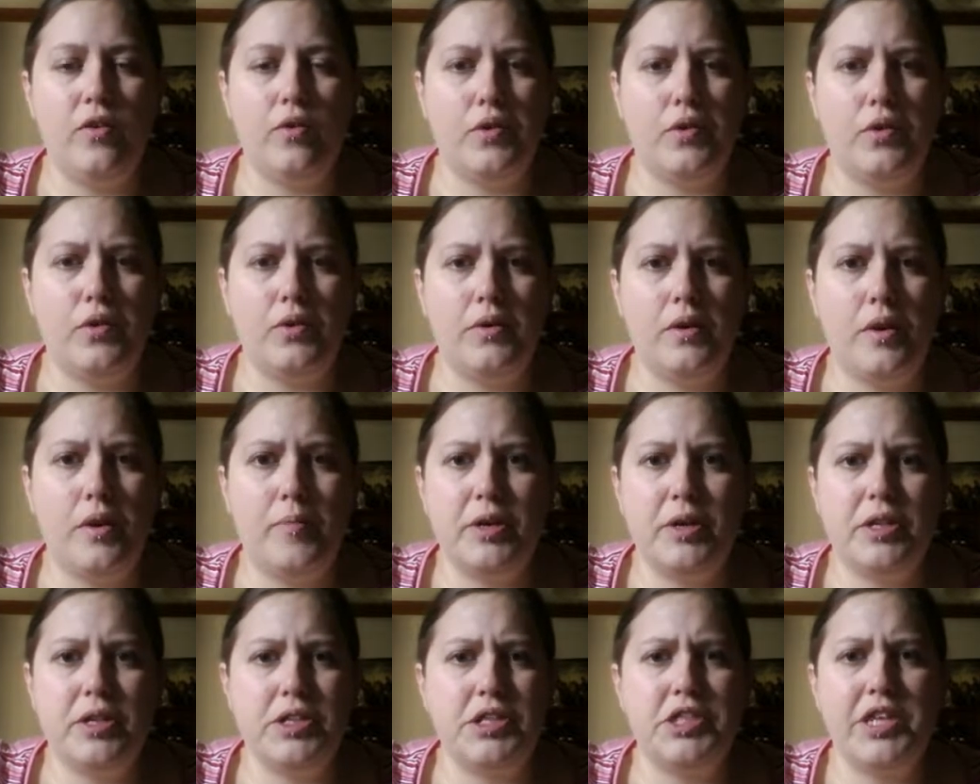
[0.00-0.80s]
or got a
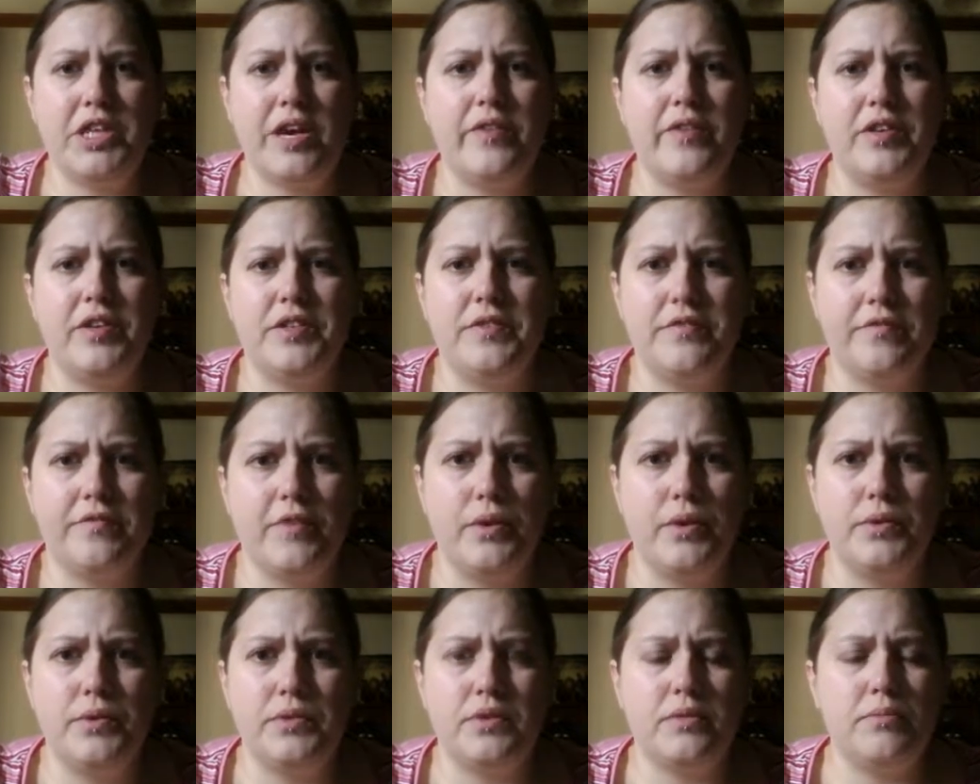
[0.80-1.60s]
bunch of cherries and
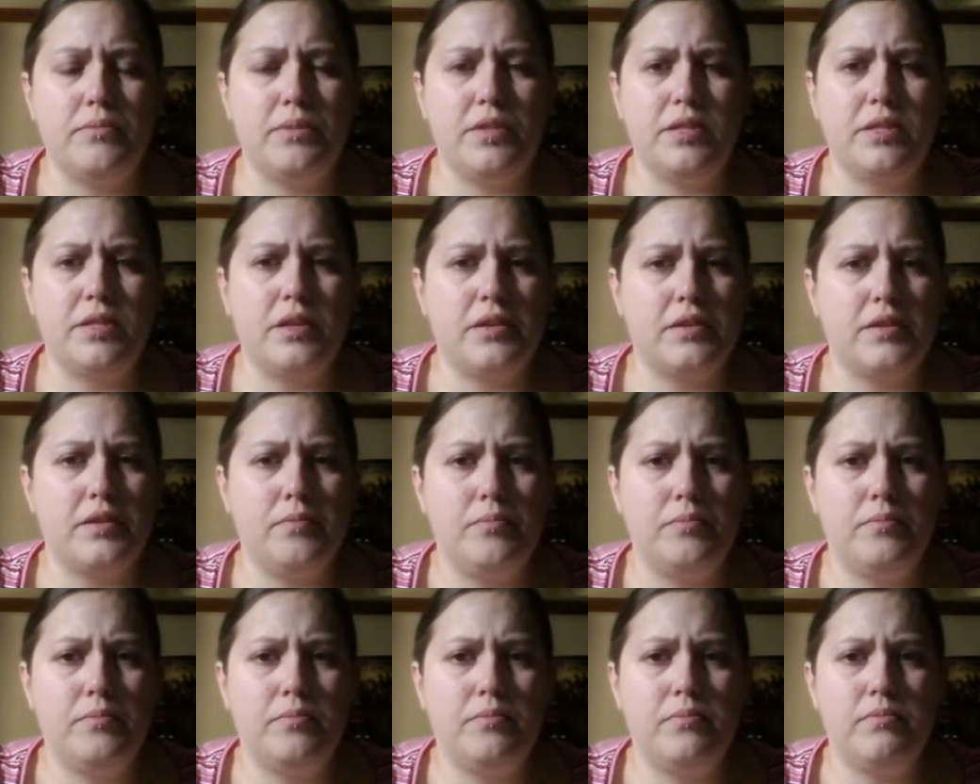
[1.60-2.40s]
froze them and sucked
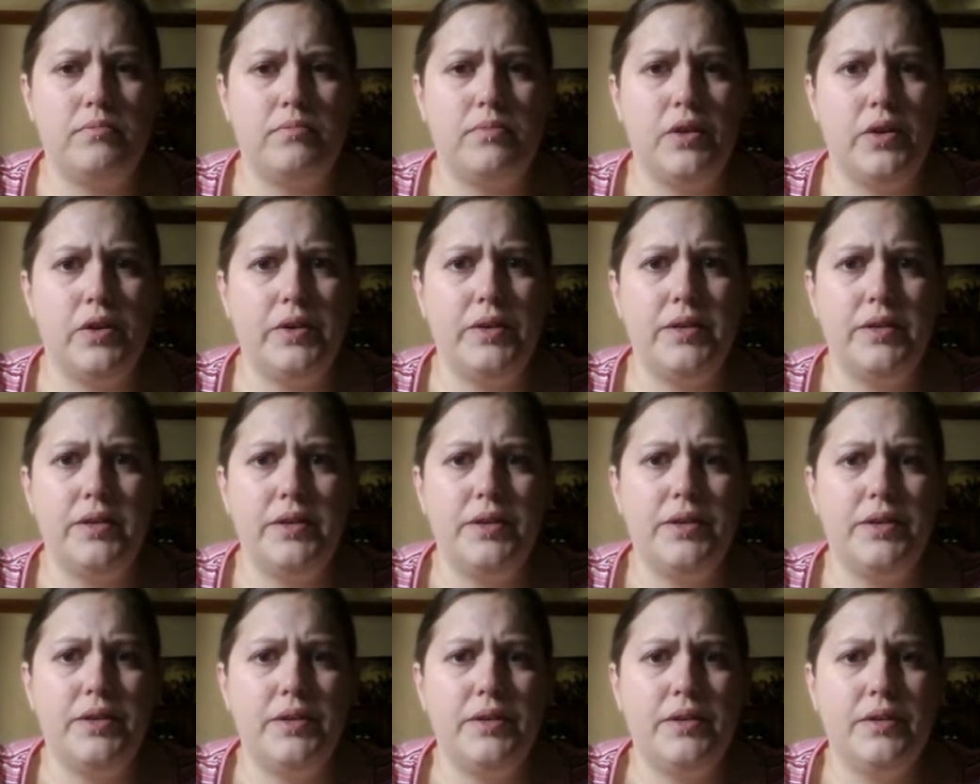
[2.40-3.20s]
them like
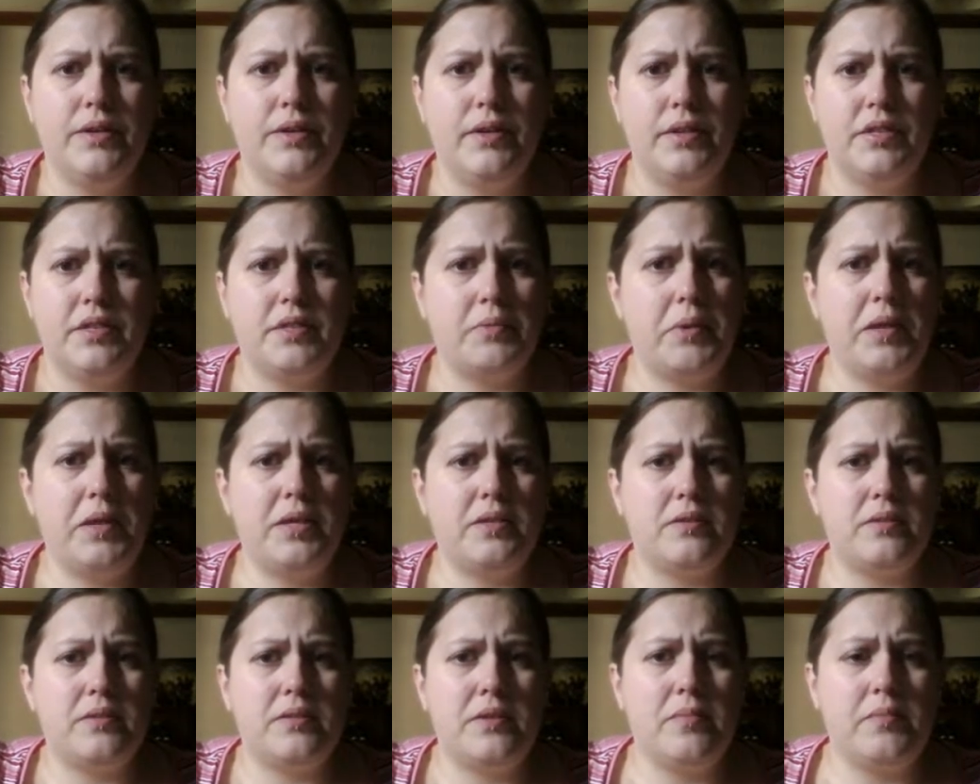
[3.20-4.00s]
as
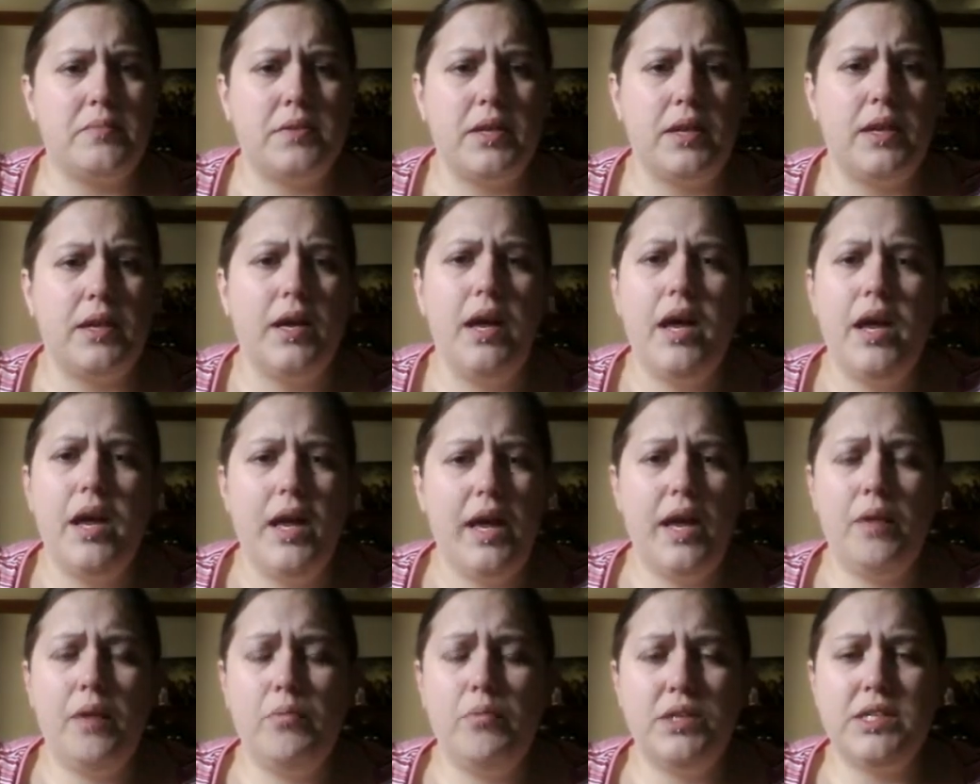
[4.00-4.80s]
sweets or something,
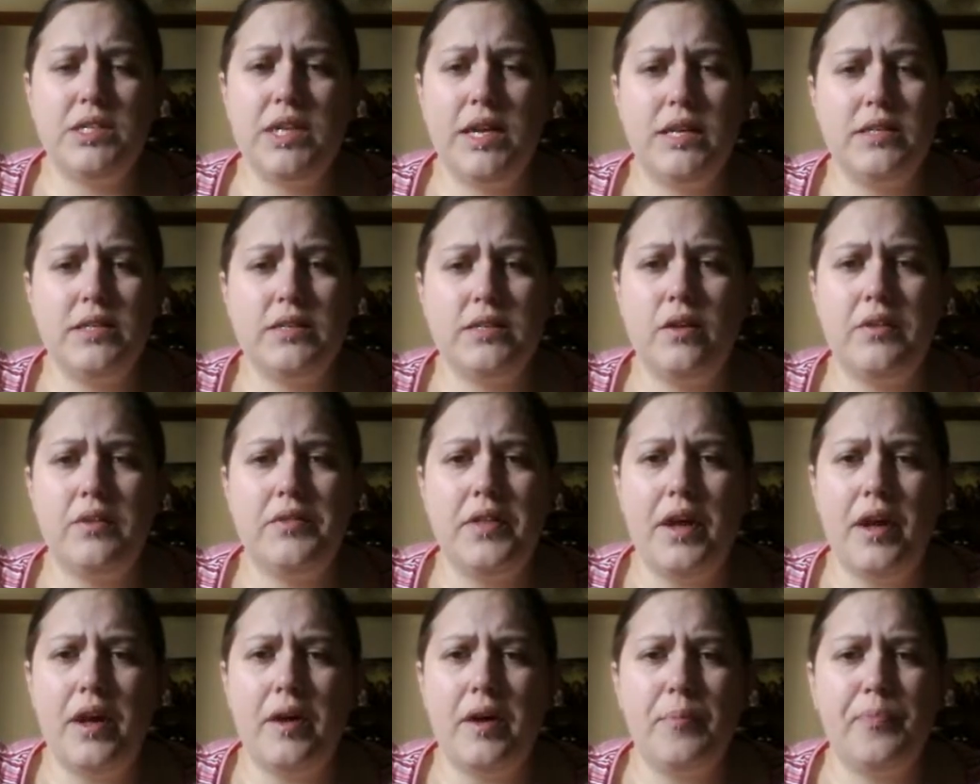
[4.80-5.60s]
it would taste like
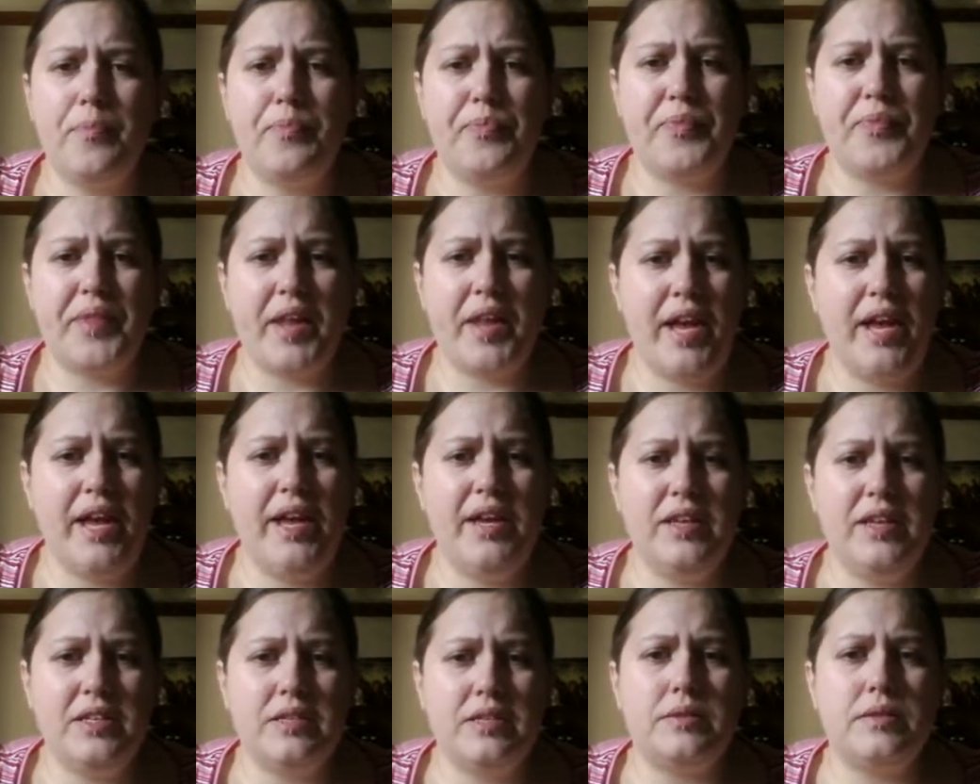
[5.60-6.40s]
that. It
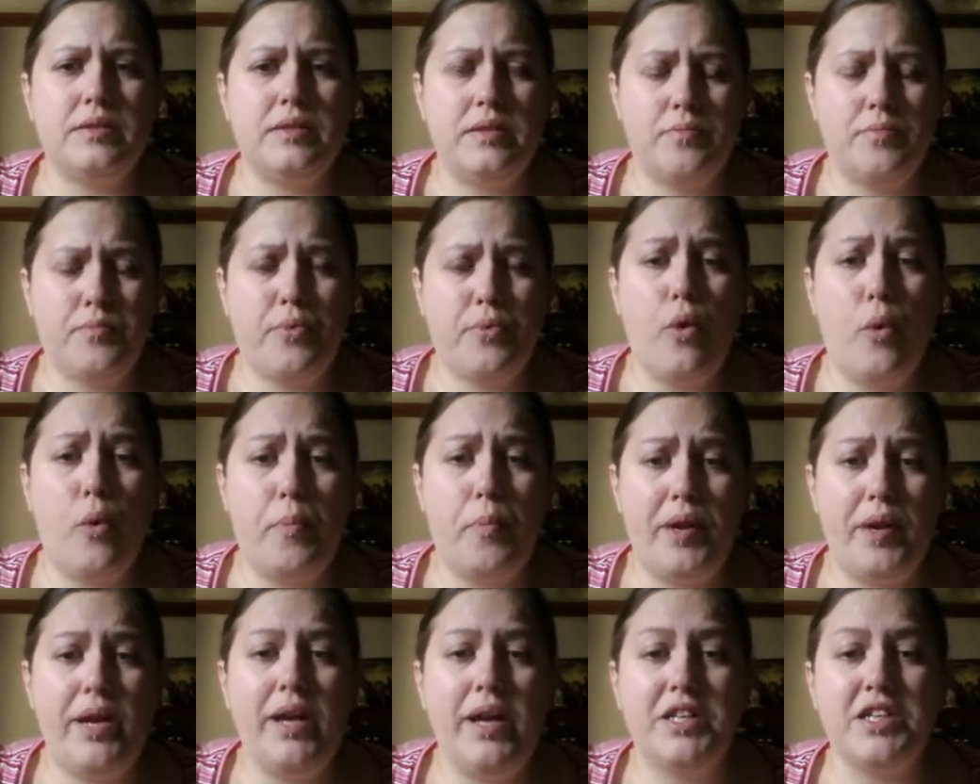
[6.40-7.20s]
is
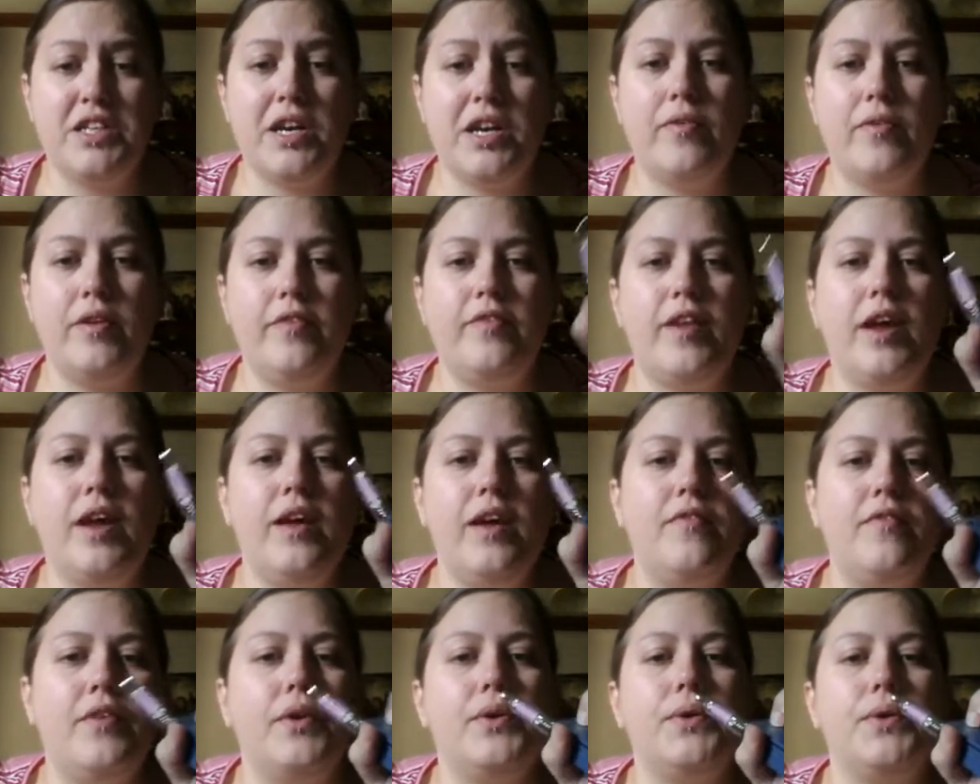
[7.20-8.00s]
properly a cherry
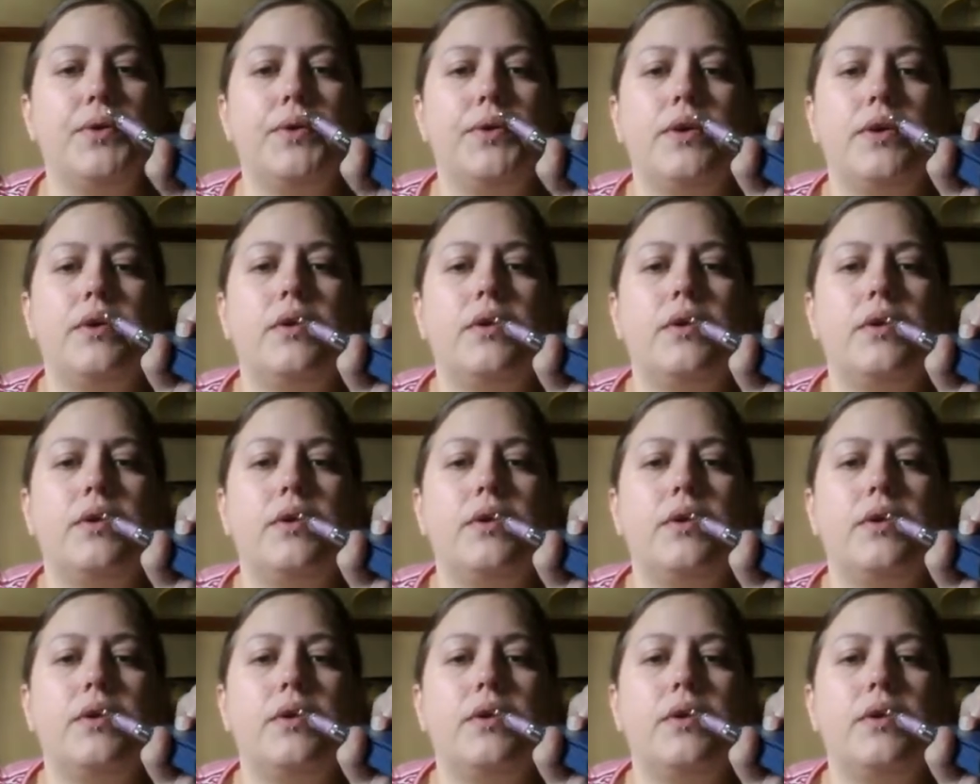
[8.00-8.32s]
flavour.